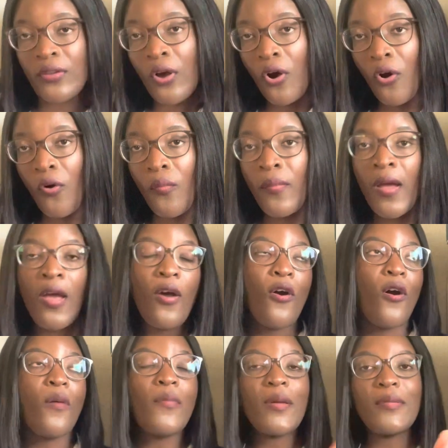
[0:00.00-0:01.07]
home,
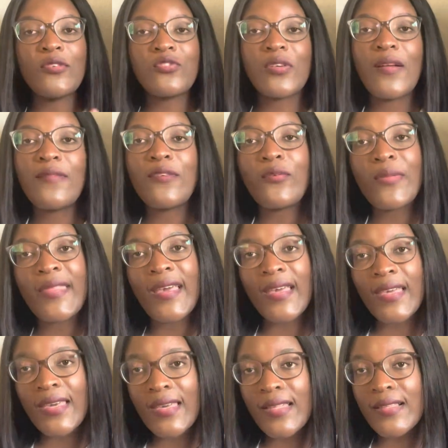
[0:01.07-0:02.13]
or maybe travel with their
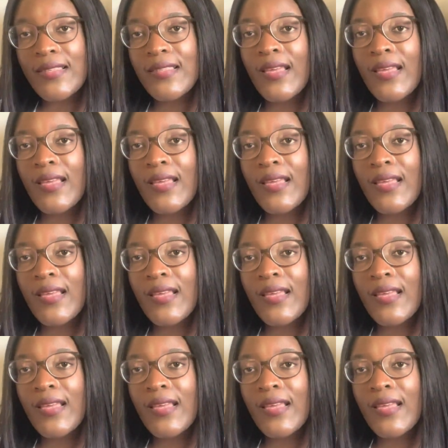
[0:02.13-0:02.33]
kids.